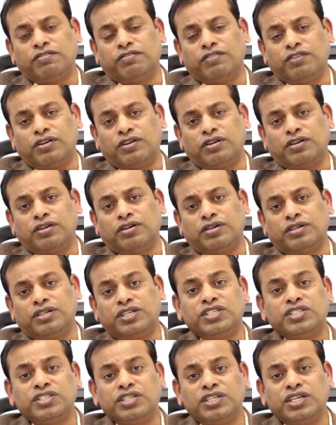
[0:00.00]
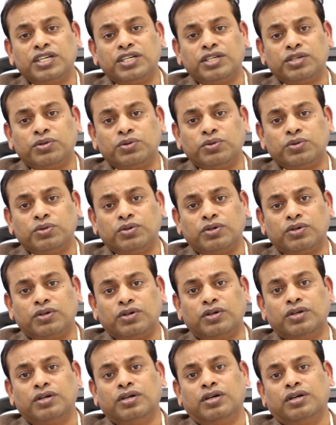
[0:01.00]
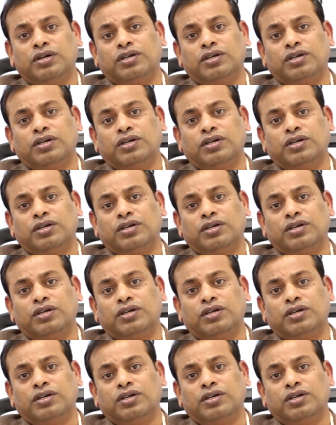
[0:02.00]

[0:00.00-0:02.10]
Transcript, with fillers: for degenerative